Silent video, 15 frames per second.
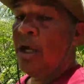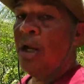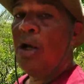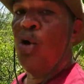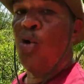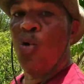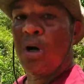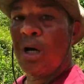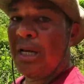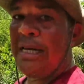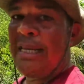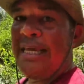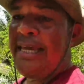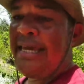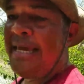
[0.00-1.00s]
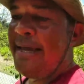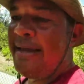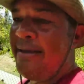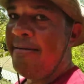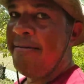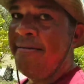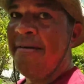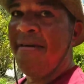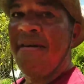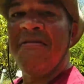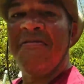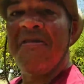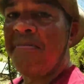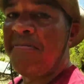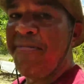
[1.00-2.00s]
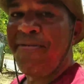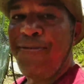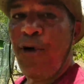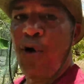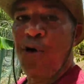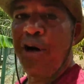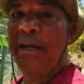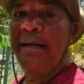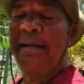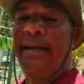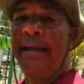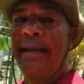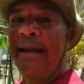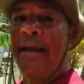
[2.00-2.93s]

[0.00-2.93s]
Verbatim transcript: locally from foreign,